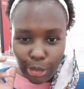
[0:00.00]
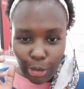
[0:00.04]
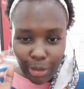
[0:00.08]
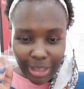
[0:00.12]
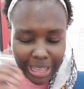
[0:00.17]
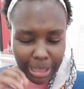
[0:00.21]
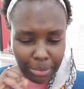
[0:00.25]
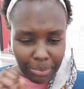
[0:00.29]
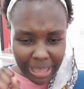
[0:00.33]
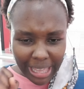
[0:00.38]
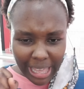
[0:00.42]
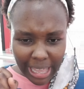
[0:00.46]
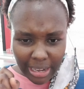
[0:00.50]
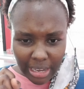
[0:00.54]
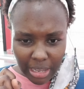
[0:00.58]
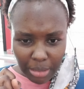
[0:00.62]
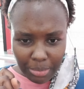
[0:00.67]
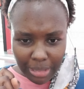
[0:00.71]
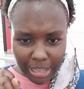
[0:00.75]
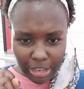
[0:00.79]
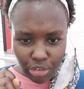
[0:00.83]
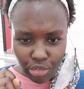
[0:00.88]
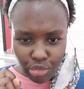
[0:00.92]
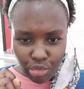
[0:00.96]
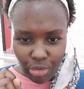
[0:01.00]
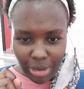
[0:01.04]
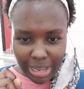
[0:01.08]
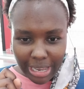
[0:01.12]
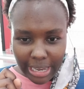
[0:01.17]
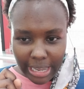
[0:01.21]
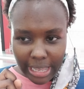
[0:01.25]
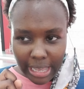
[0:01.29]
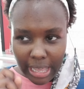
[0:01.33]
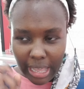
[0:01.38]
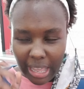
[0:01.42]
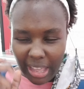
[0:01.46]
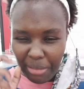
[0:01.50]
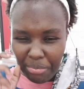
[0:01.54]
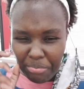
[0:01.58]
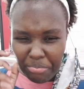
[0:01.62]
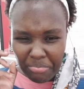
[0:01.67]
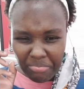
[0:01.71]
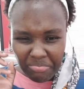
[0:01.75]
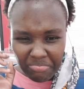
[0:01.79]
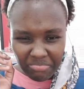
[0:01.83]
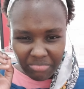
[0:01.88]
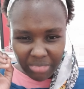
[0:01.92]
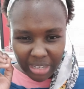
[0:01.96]
So it can be any meat really,
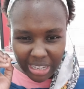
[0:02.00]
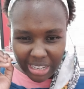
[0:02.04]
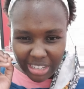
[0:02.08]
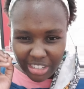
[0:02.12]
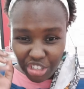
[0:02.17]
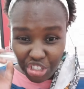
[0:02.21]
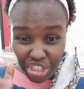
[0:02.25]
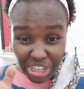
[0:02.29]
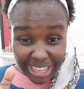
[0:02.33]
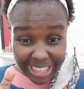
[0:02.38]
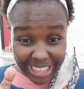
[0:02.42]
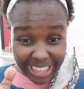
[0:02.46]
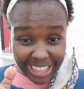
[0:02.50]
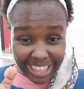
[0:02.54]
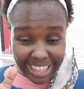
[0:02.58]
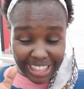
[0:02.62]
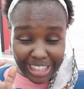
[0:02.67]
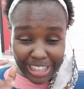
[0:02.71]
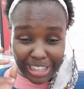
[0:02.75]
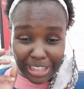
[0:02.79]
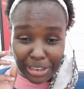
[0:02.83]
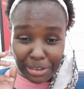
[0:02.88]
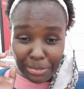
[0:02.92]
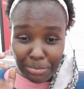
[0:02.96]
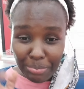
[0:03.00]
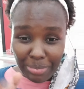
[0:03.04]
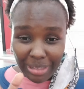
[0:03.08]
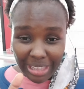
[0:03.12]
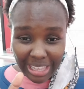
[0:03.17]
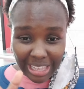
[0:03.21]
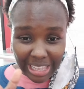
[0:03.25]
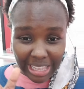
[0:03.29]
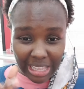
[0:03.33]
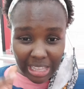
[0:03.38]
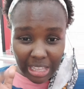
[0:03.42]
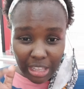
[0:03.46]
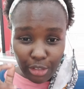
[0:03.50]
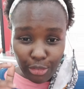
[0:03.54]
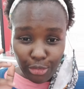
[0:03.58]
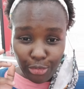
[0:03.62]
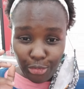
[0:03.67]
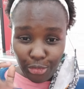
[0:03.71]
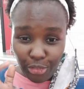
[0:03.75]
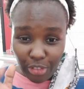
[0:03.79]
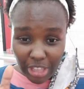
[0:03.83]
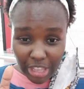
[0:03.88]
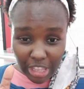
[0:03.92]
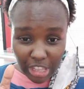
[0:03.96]
chicken,
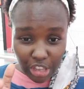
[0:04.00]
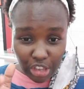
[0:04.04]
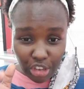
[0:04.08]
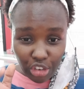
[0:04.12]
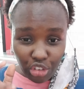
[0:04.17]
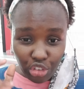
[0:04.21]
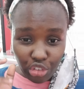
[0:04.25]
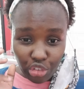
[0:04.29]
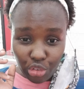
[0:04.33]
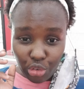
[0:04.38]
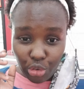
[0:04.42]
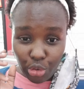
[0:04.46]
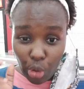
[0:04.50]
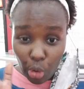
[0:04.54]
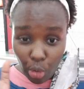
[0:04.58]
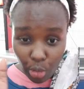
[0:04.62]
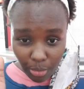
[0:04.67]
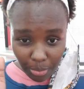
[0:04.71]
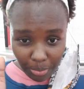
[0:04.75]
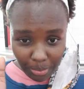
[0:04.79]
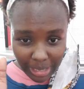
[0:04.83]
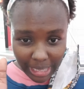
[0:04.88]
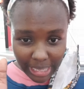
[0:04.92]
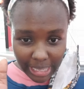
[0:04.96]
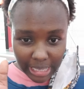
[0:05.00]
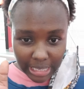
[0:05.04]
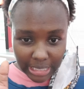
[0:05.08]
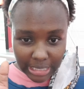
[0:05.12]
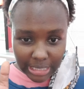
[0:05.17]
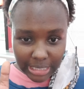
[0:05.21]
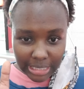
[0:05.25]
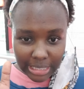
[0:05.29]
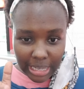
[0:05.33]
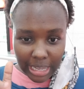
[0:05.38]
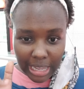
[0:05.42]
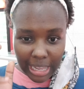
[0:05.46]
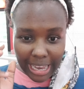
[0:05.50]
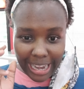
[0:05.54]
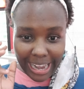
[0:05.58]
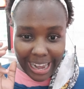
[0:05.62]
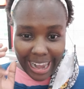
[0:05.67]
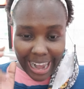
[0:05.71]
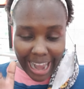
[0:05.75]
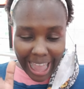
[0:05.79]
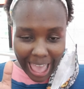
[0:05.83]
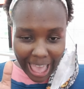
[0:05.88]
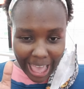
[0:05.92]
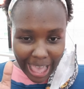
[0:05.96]
beef, fish, goat meat,
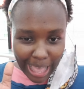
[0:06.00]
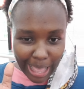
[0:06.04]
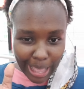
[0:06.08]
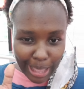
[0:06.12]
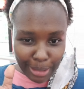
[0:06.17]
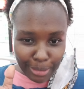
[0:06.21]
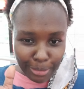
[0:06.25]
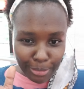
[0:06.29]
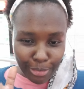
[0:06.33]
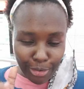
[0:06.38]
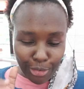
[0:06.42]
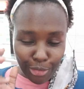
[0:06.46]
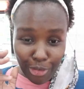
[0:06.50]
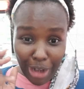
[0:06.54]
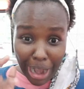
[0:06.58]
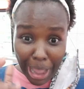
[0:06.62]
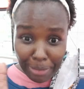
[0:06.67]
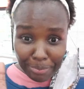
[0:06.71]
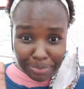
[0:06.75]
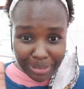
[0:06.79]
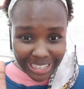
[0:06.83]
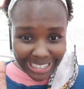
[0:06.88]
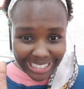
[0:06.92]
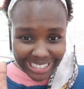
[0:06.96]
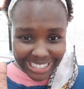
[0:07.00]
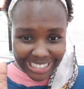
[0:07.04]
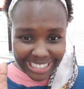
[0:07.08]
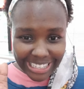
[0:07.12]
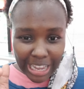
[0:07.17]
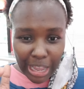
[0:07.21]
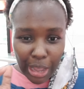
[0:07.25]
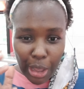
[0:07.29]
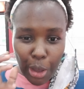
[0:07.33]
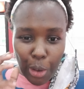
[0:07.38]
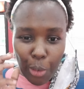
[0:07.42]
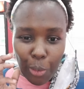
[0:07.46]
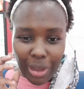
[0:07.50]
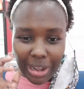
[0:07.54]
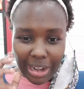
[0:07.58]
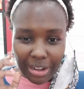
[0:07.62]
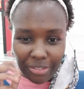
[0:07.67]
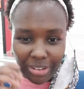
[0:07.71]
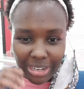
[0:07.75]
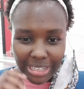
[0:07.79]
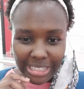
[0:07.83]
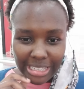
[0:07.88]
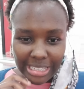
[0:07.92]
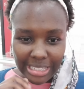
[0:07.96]
lamb, rabbit,
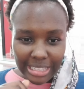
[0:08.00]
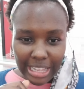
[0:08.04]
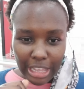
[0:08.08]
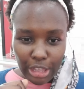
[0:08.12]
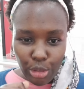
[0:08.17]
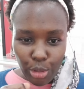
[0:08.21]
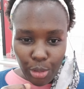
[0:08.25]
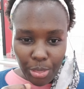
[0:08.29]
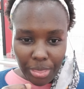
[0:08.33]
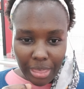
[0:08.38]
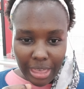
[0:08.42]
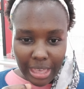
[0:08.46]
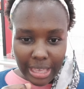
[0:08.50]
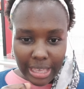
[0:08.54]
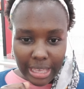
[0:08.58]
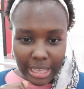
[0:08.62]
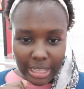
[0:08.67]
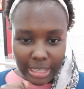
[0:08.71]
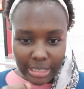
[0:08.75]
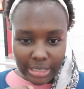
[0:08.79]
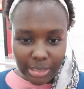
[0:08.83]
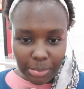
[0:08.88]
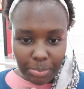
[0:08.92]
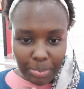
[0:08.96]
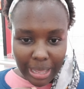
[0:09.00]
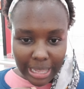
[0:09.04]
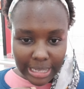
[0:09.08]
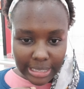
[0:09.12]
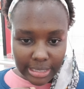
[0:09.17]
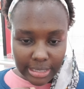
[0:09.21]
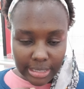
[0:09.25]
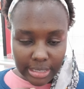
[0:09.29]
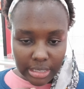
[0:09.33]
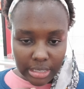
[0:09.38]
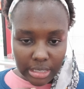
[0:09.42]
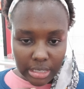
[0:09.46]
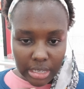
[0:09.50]
whatever it is that you think is best,